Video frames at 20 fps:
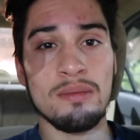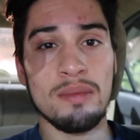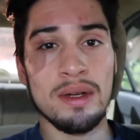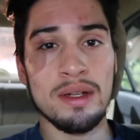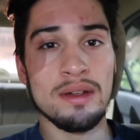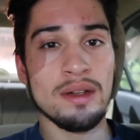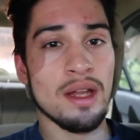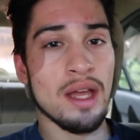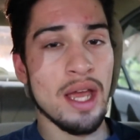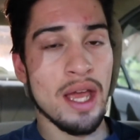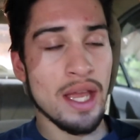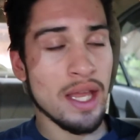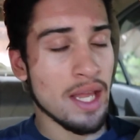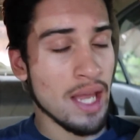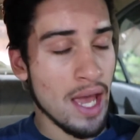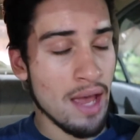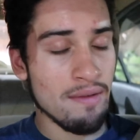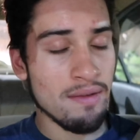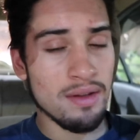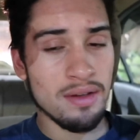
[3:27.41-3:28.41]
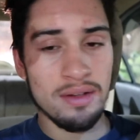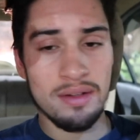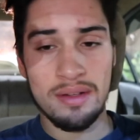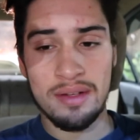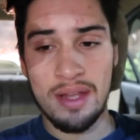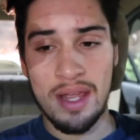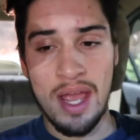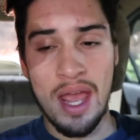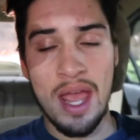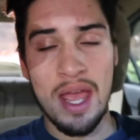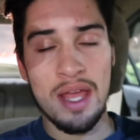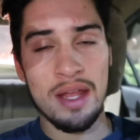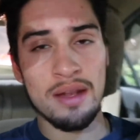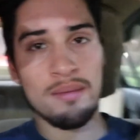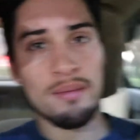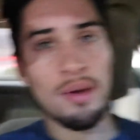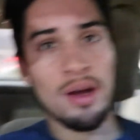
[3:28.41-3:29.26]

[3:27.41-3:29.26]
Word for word: but I have it. And